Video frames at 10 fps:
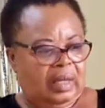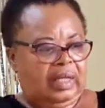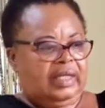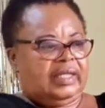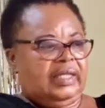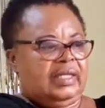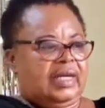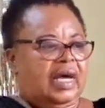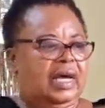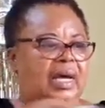This is
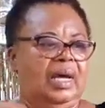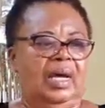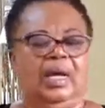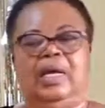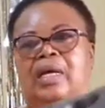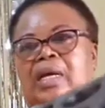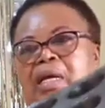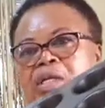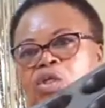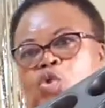a
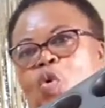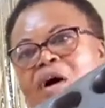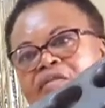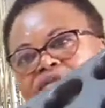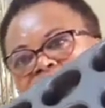12